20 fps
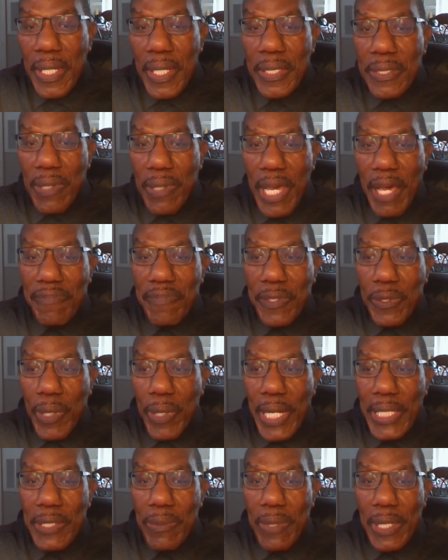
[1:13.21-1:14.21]
So after
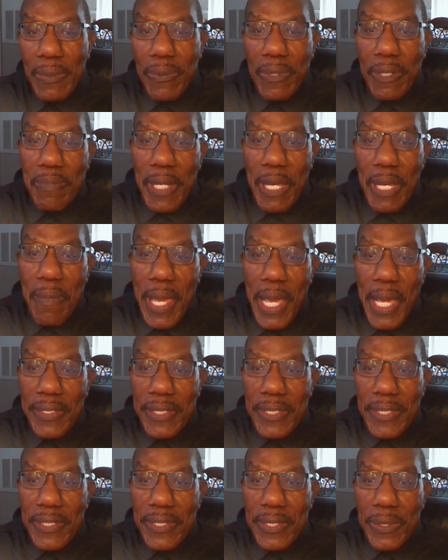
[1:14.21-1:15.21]
graduating with my
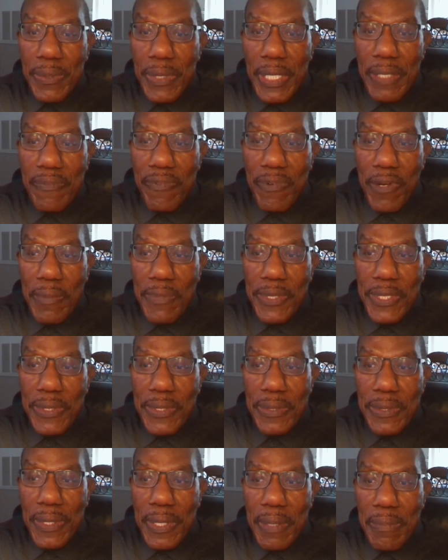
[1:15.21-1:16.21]
master's degree in
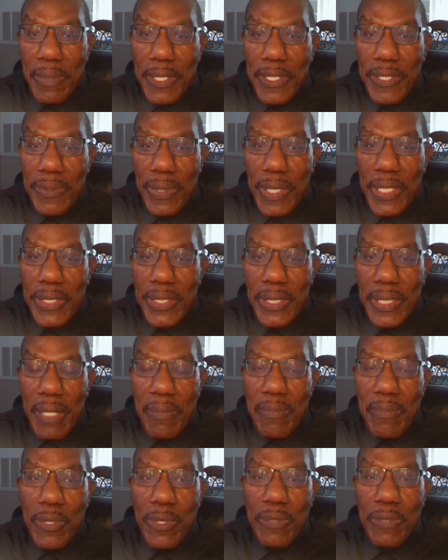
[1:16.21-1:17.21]
pharmaceutical administration, I
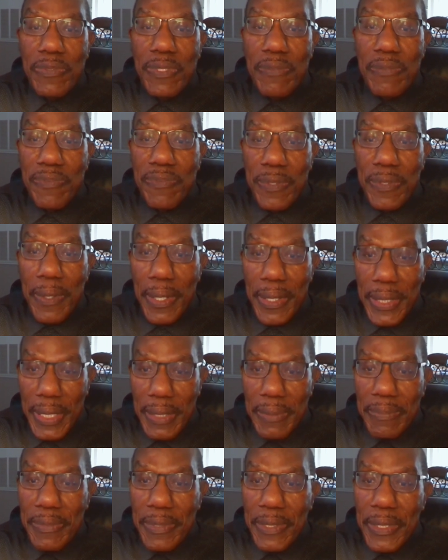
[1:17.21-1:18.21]
moved to Florida